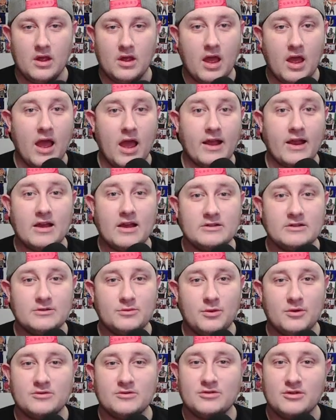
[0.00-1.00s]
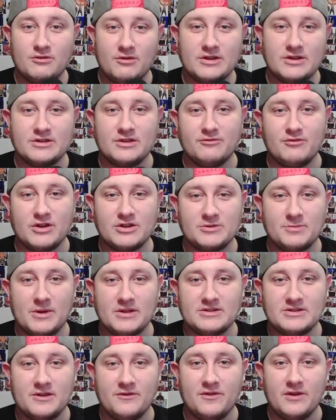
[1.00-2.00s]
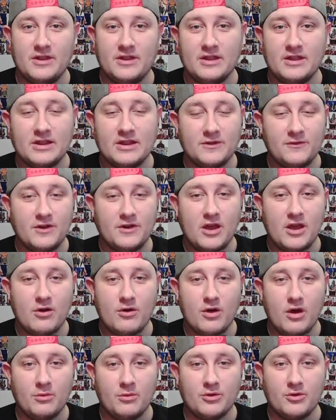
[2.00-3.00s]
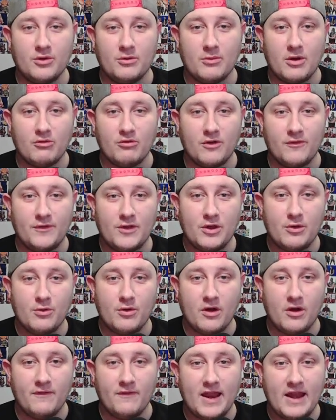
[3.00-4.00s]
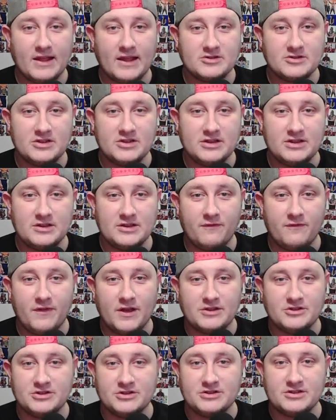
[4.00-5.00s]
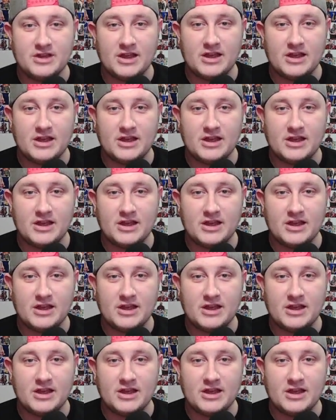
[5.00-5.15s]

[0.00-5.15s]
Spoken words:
Hi guys, welcome to the Wrestling Retrospective, and in this video I'll be doing my review of NXT Vengeance Day